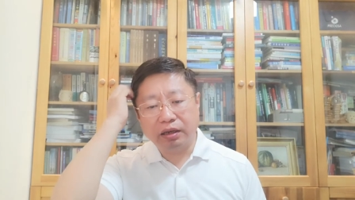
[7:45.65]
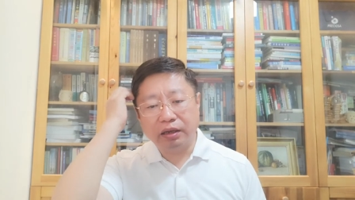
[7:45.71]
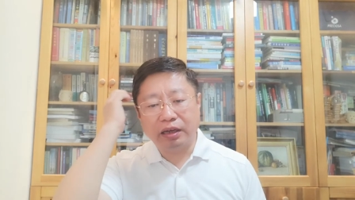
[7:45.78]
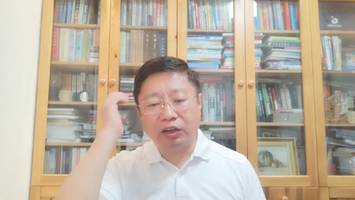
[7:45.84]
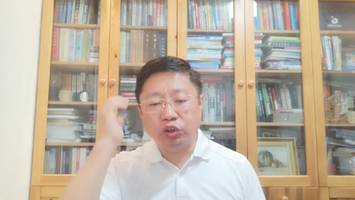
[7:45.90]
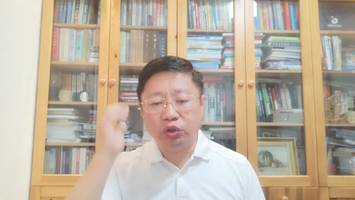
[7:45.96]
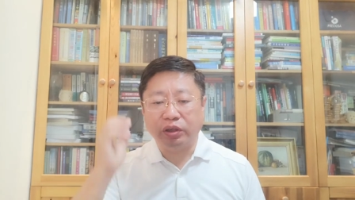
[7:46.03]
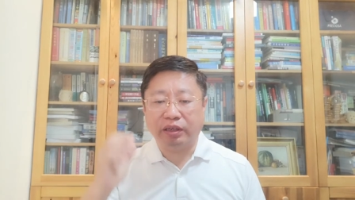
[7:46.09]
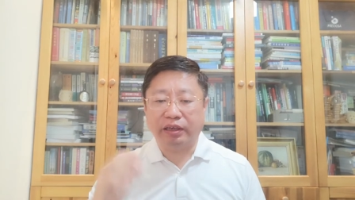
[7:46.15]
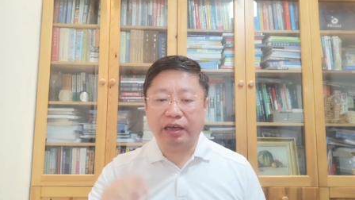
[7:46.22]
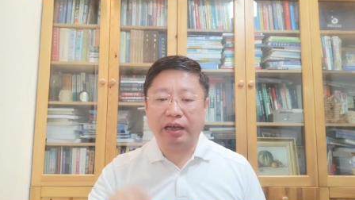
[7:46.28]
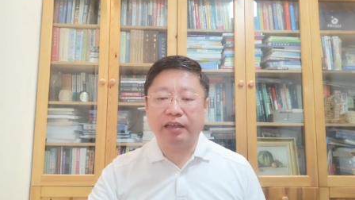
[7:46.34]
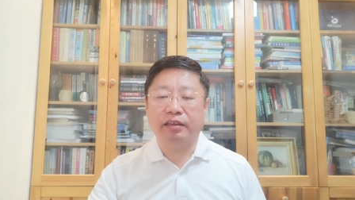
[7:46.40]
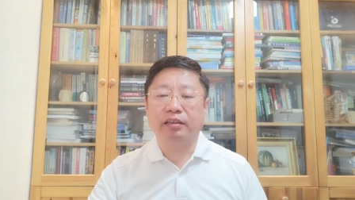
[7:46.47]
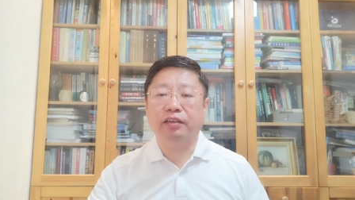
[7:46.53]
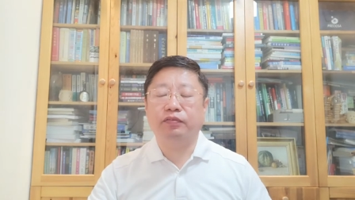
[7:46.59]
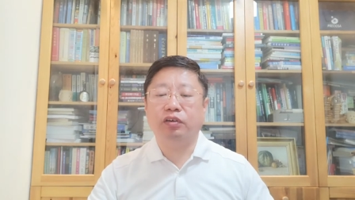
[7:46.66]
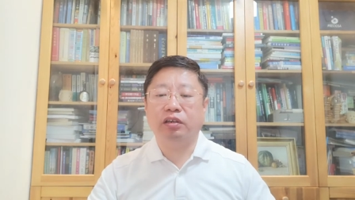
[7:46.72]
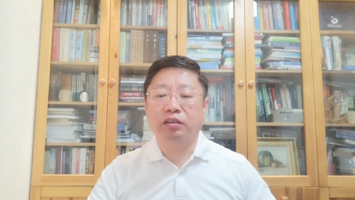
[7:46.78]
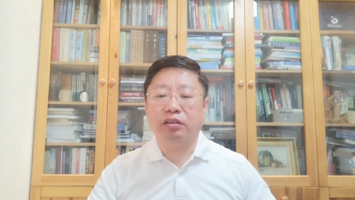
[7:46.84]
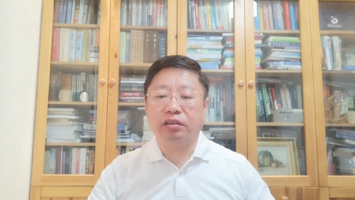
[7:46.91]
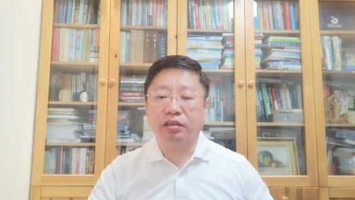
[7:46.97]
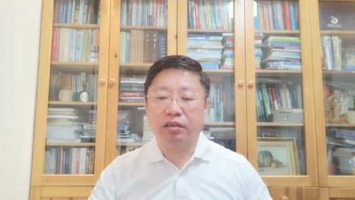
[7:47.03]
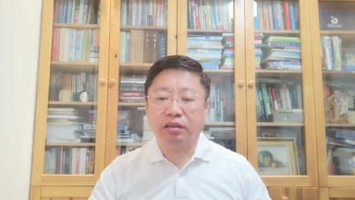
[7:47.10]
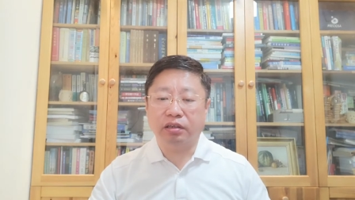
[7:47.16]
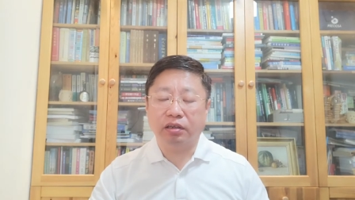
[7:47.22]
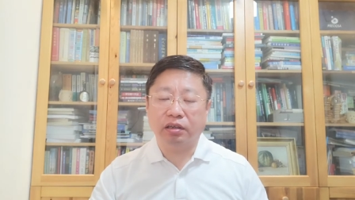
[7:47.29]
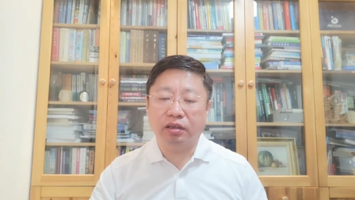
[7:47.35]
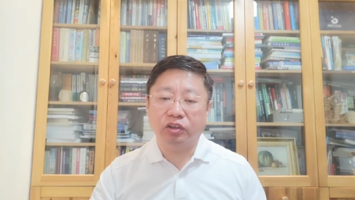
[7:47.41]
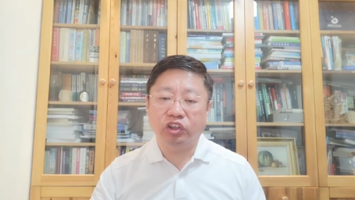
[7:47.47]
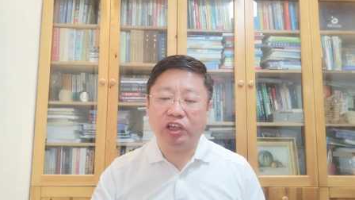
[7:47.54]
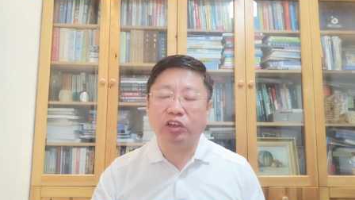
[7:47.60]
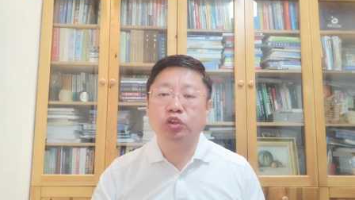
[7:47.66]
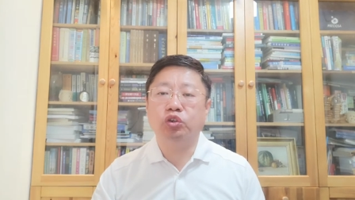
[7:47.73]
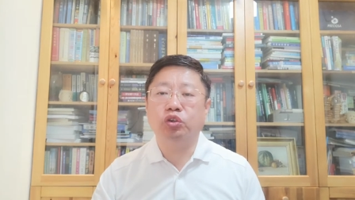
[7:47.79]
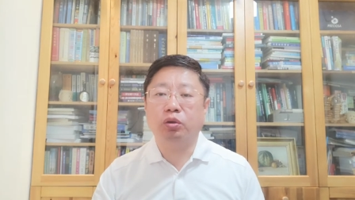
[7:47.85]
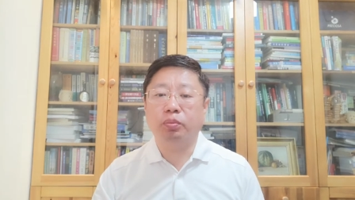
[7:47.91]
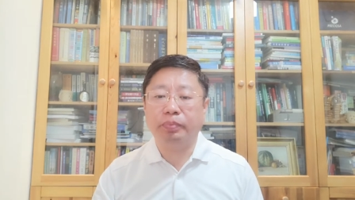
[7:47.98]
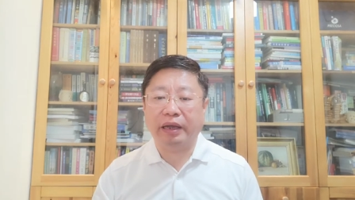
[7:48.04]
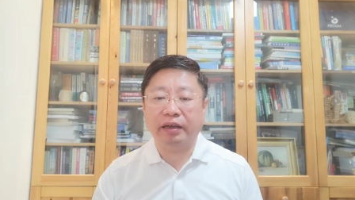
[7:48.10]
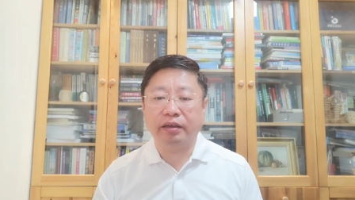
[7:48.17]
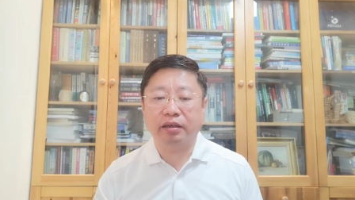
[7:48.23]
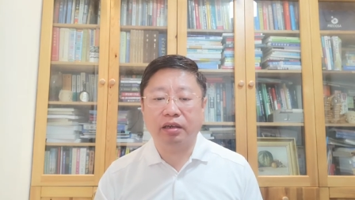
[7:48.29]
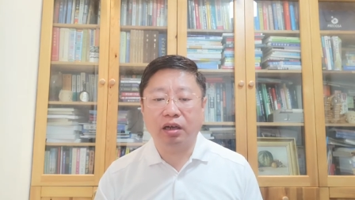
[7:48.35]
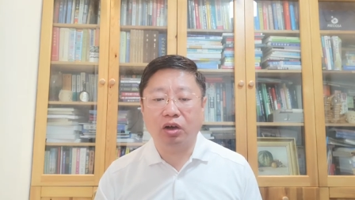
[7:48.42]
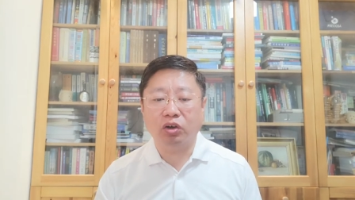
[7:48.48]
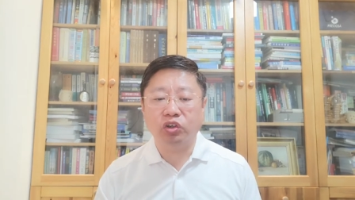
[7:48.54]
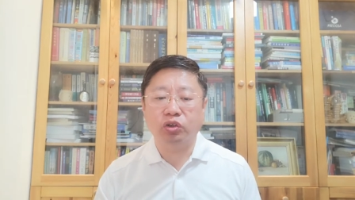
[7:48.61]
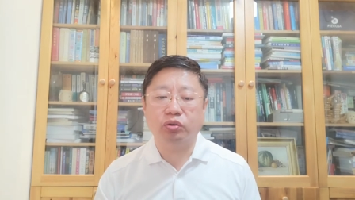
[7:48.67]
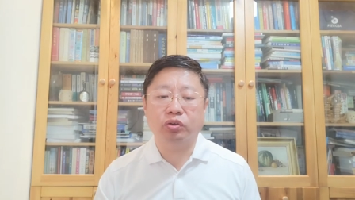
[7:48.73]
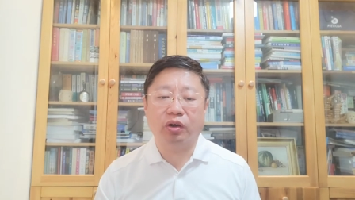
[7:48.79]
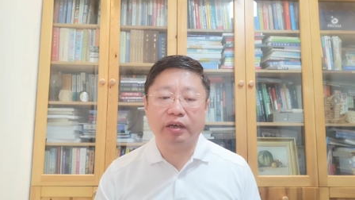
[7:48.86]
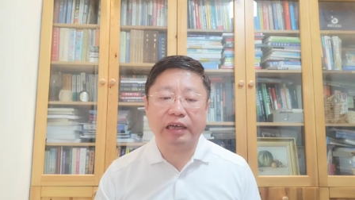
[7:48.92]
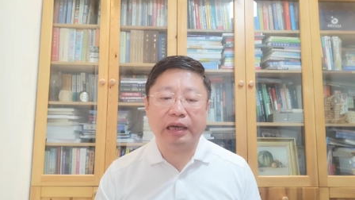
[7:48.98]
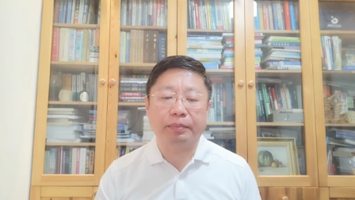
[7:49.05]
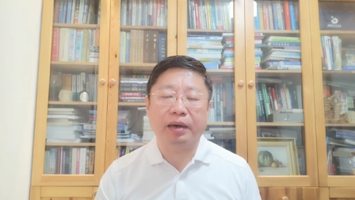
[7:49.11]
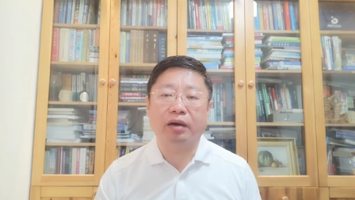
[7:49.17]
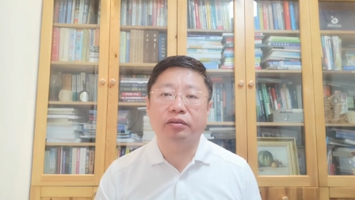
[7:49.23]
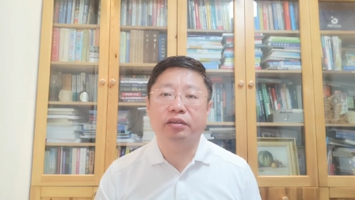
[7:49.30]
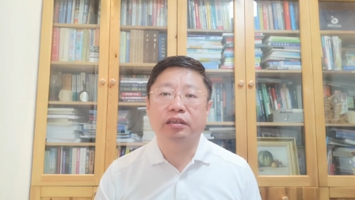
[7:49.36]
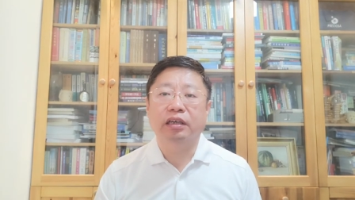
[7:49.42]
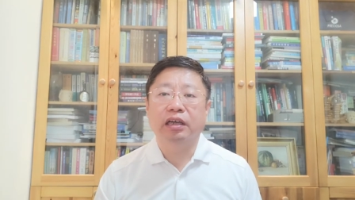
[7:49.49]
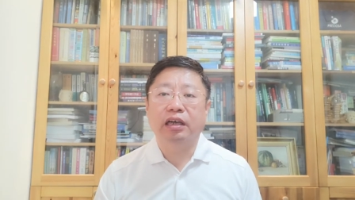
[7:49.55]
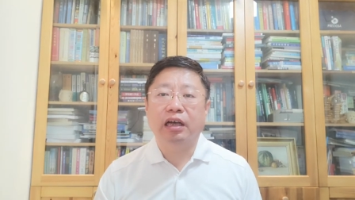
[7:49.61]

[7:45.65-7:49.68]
country and different central bank also talking about